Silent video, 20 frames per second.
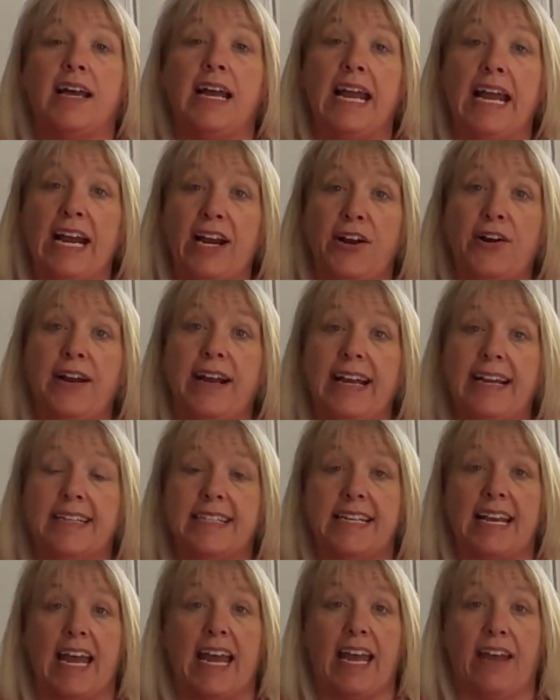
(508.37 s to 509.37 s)
Here
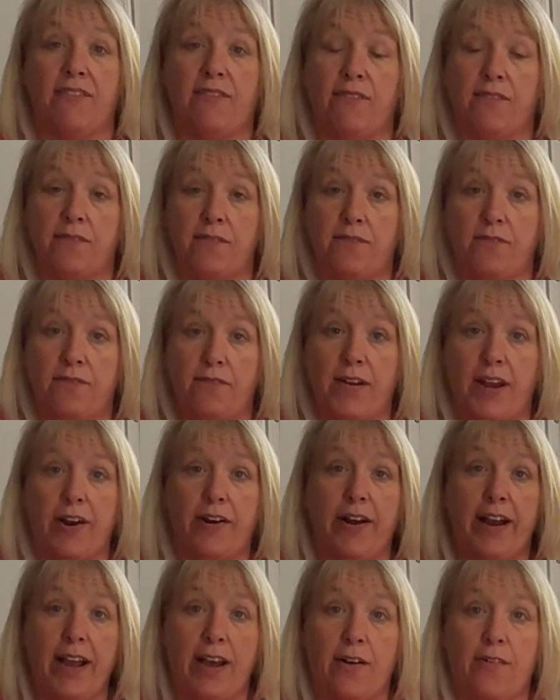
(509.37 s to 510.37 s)
is a
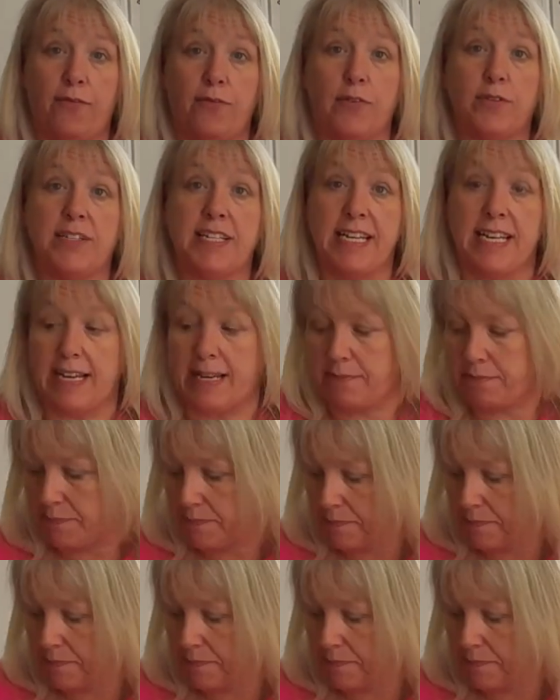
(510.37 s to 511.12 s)
very helpful tip.